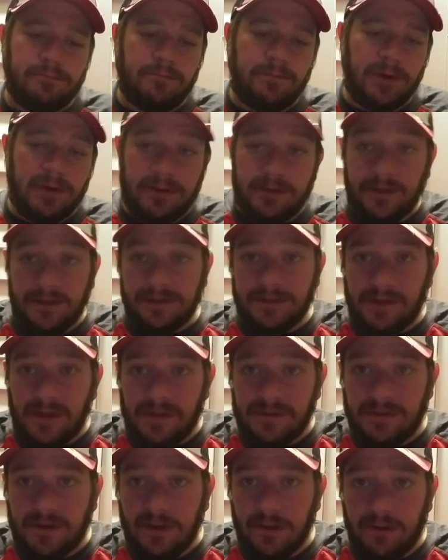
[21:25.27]
But it does
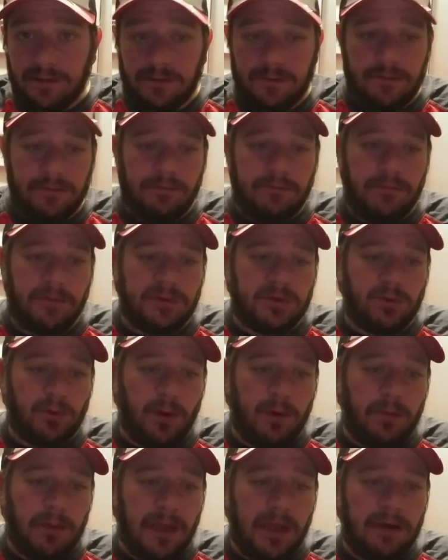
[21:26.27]
taste good. It's
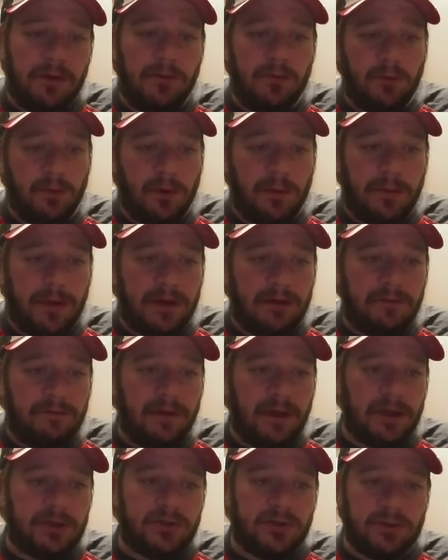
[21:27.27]
well made, well
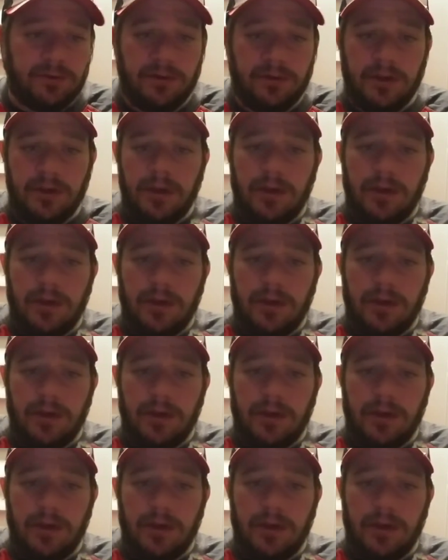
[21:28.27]
manufactured.